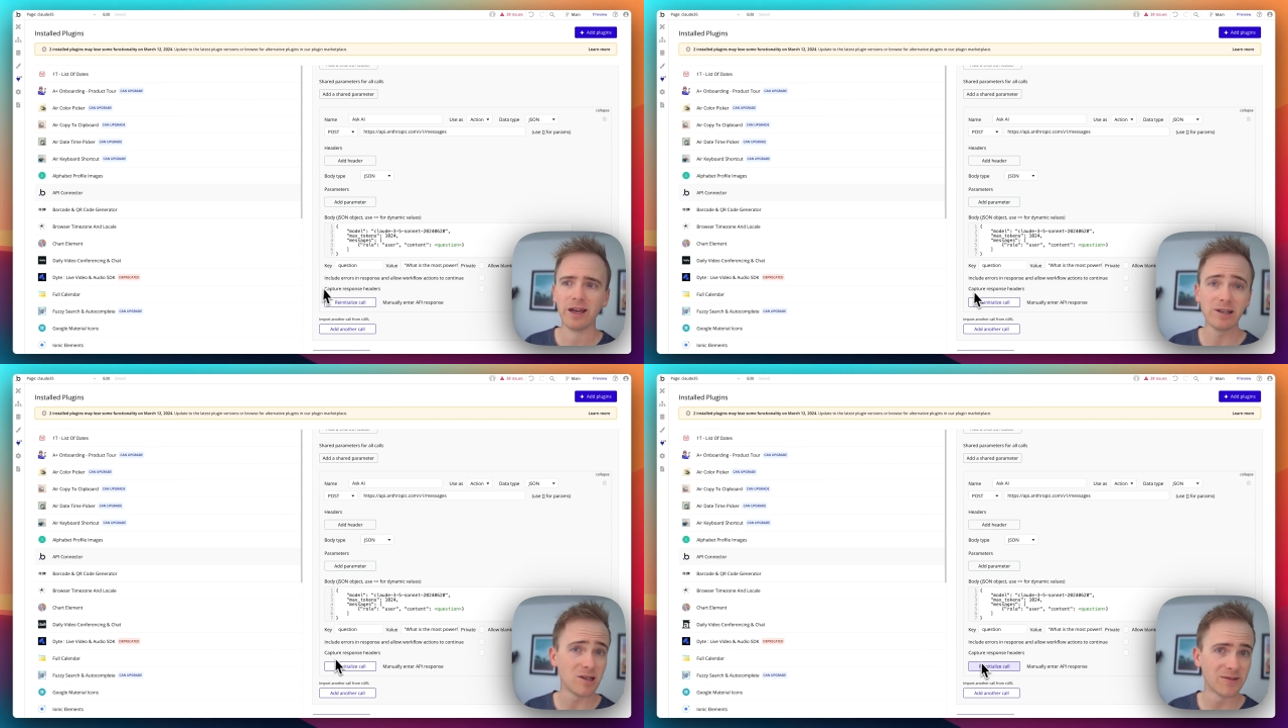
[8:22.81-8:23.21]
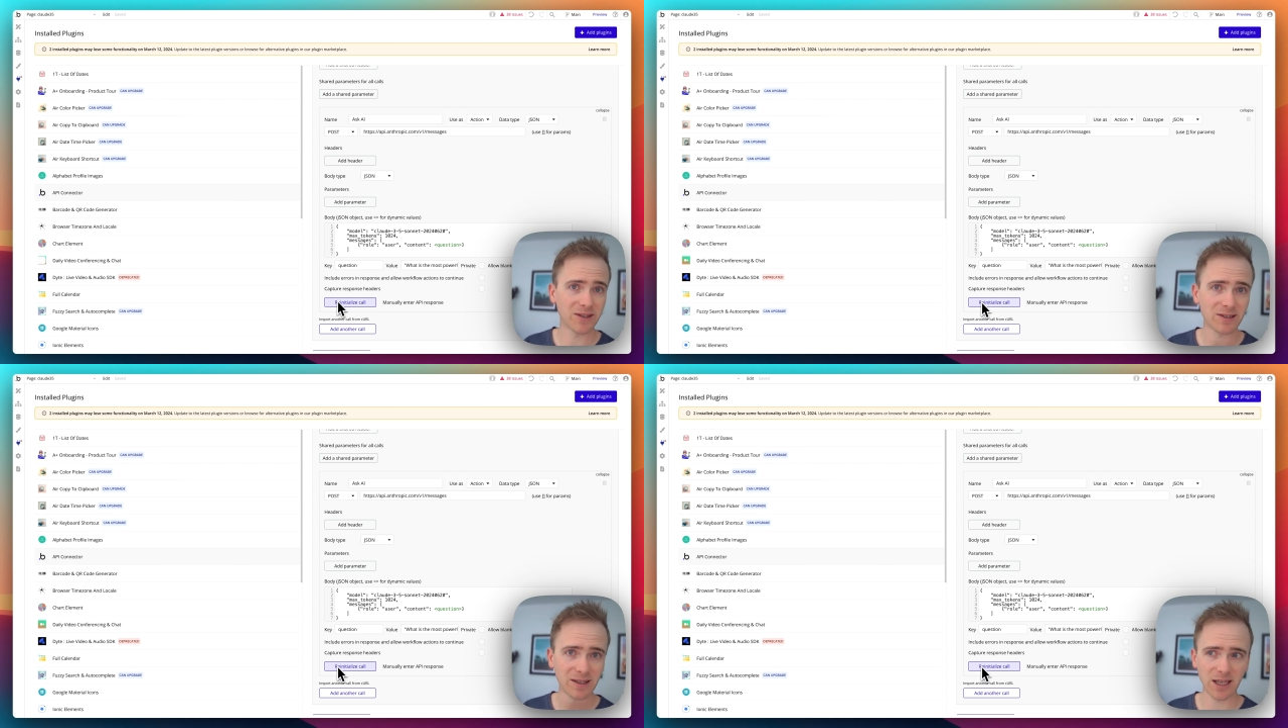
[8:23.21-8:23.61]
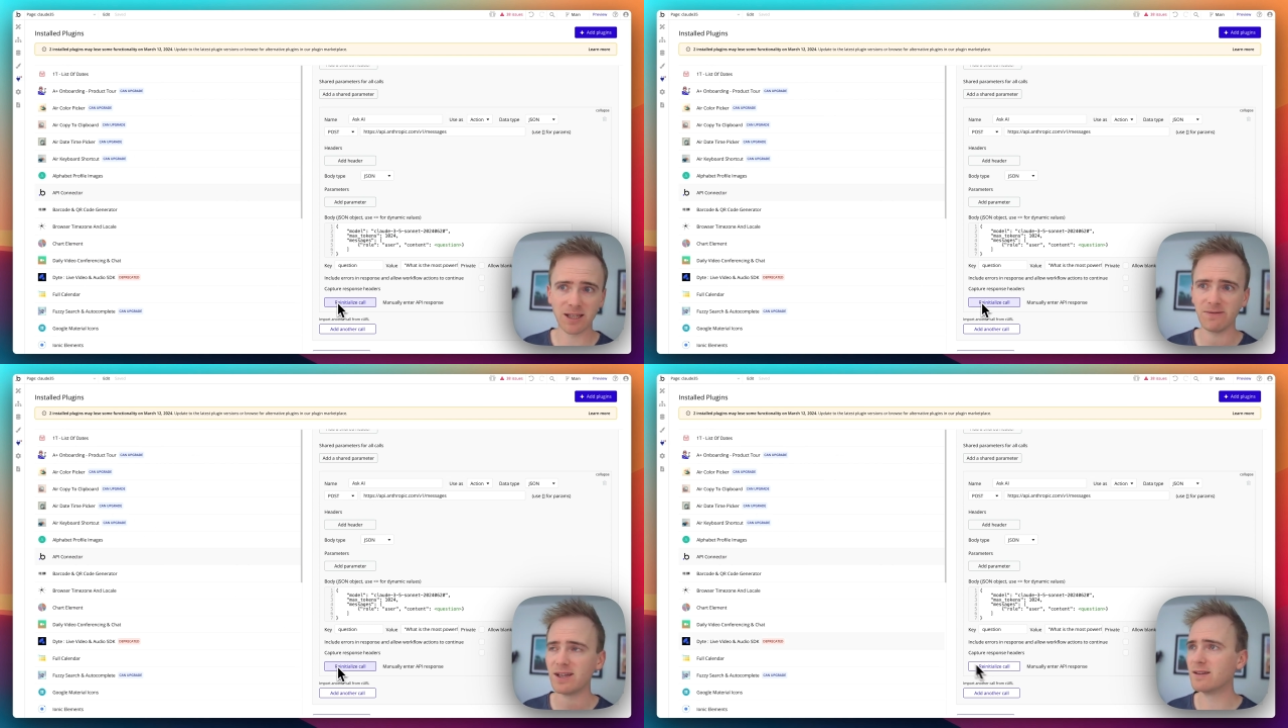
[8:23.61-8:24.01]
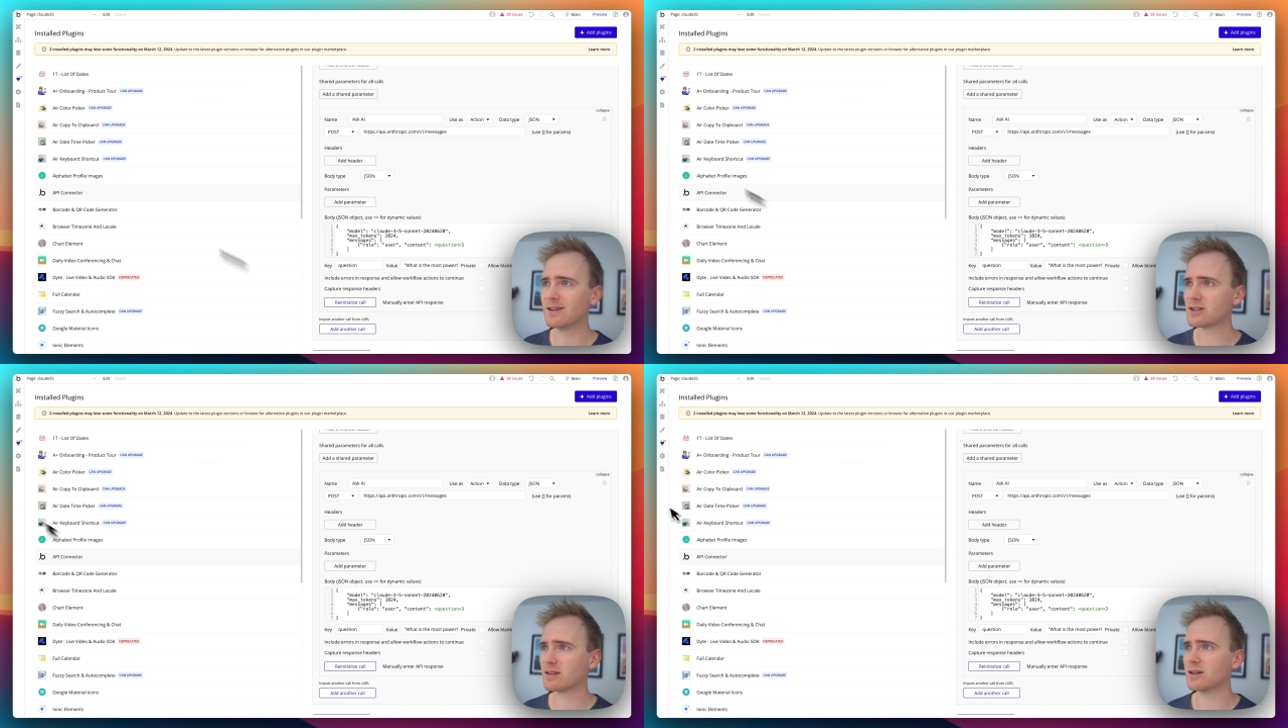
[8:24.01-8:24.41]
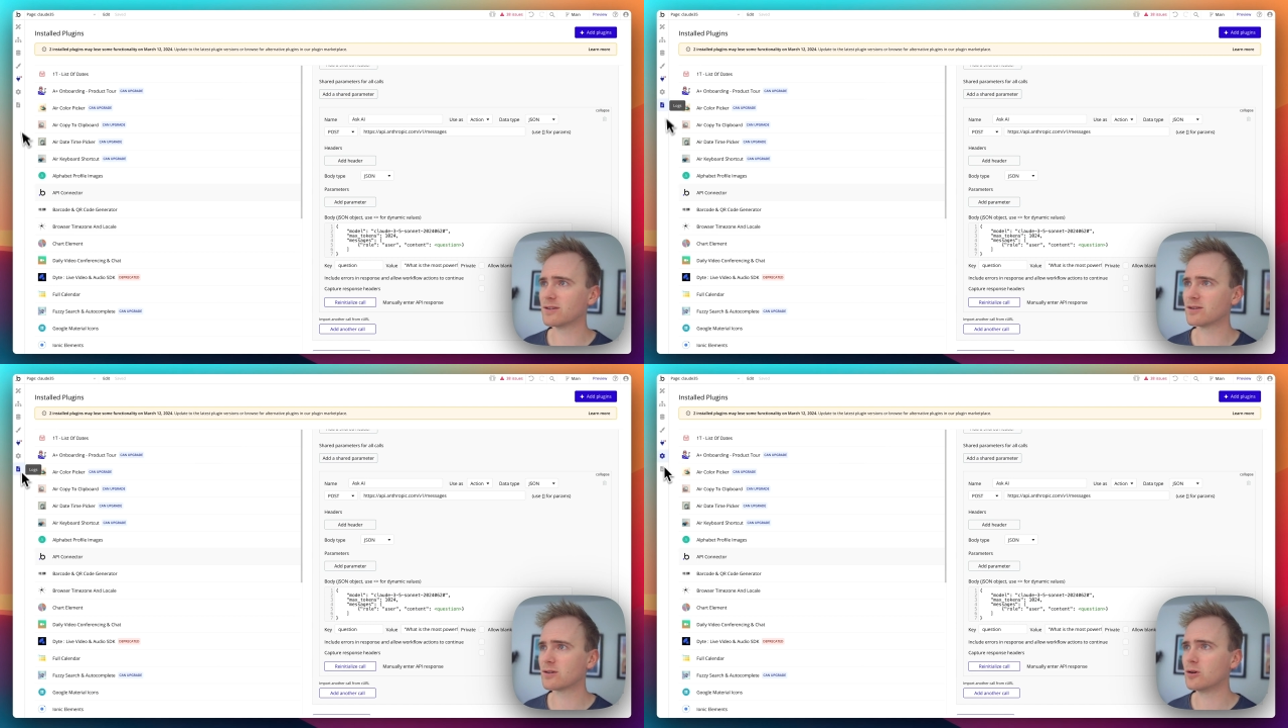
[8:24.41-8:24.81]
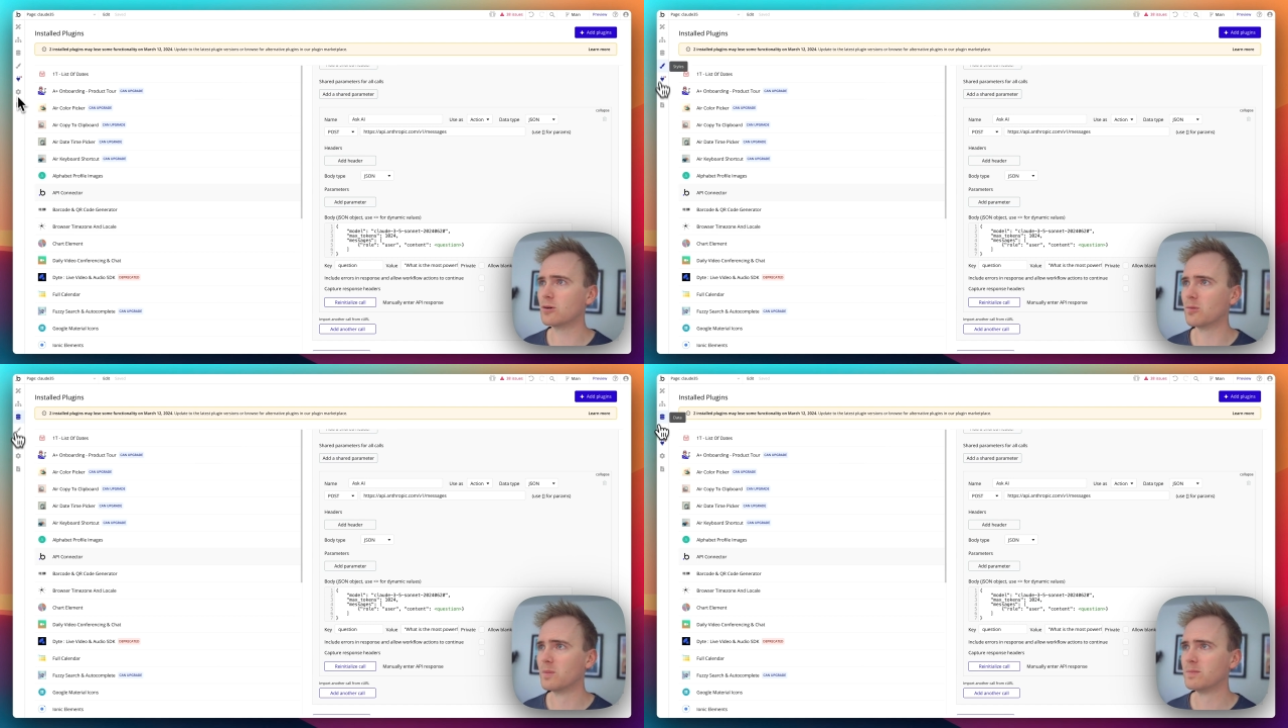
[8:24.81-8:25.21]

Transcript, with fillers: as you successfully initialized the call.